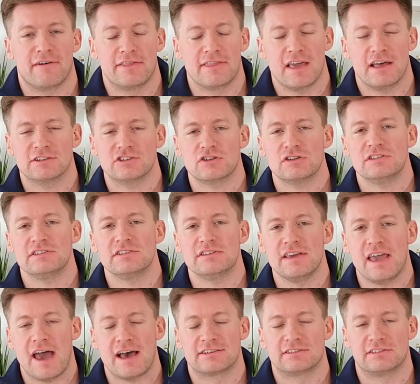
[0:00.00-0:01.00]
And the answer is
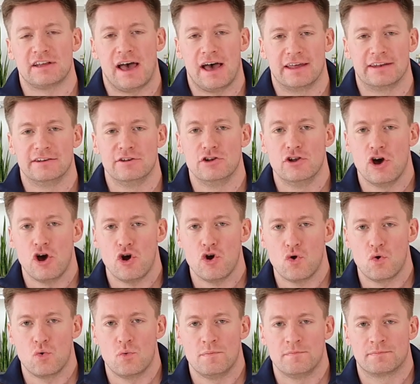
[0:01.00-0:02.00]
yes and
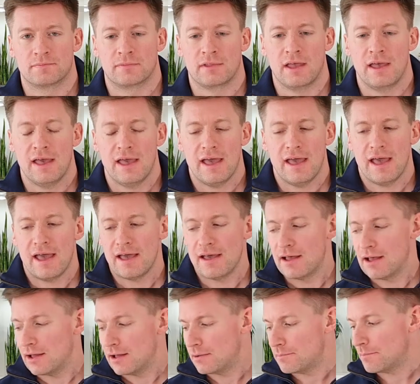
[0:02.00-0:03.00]
no.
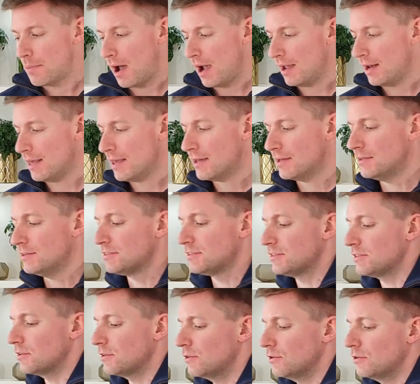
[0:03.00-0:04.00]

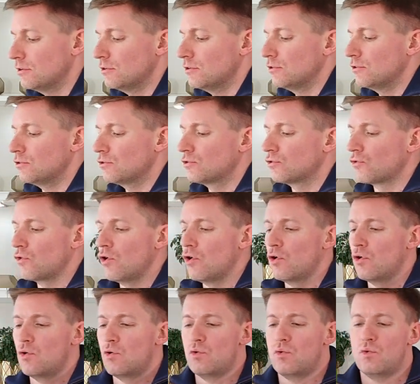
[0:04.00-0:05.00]
Pileas
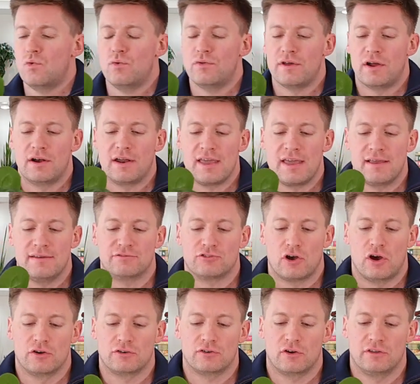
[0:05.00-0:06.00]
grow their leaves
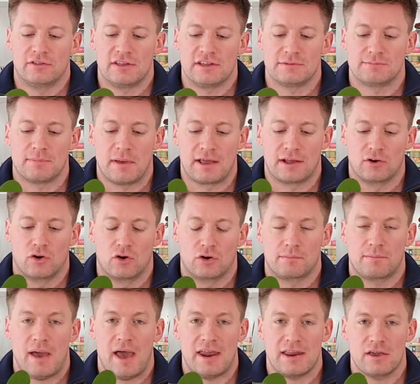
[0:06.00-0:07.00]
out on these big
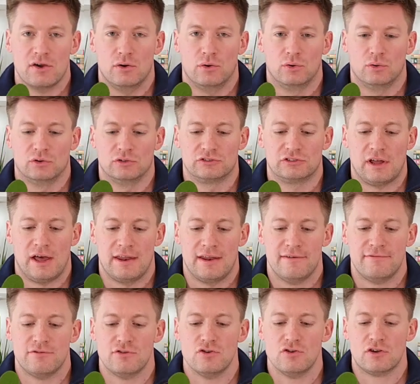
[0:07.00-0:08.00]
long petioles, and
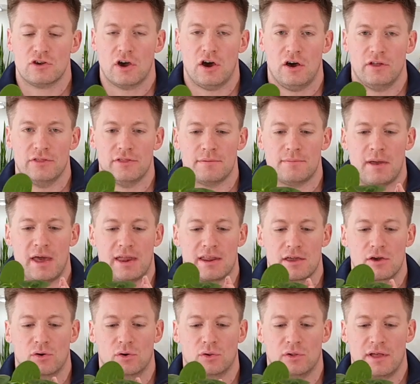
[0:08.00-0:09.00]
if you cut the
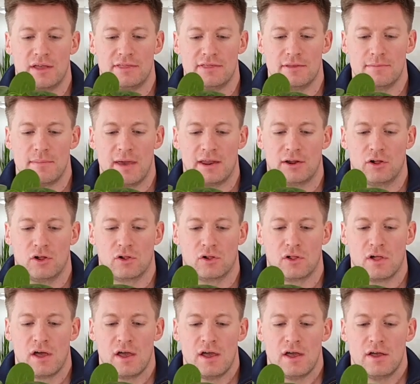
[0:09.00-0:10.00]
petiole in the
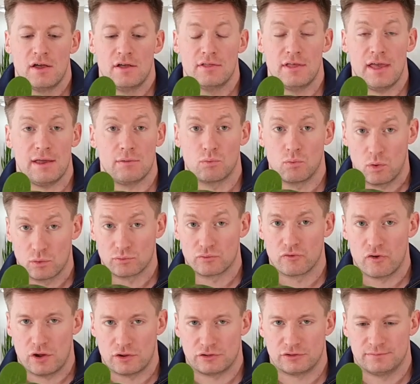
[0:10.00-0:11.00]
middle, it won't
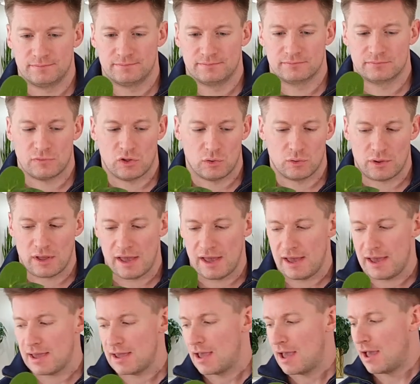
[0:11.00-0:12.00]
root.
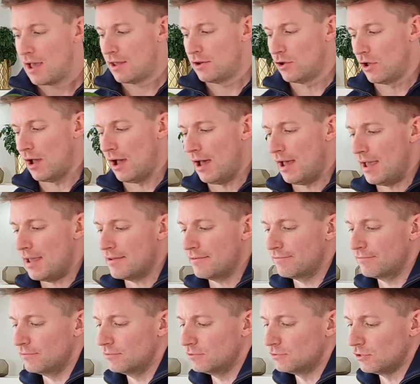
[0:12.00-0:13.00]
Okay, now
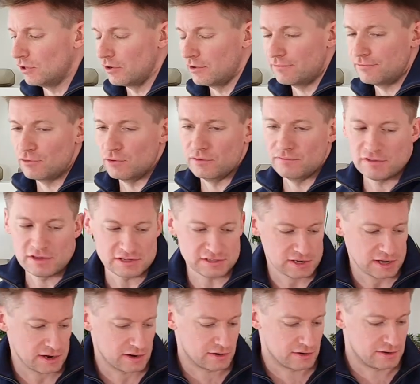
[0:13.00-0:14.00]
I've done a few of these
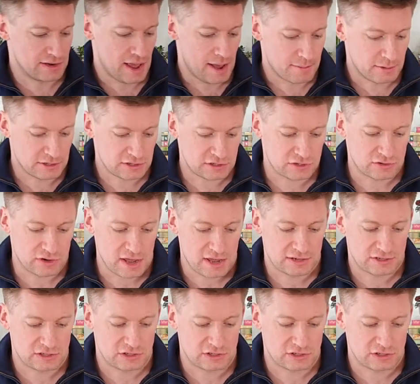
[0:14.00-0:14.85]
here to demonstrate.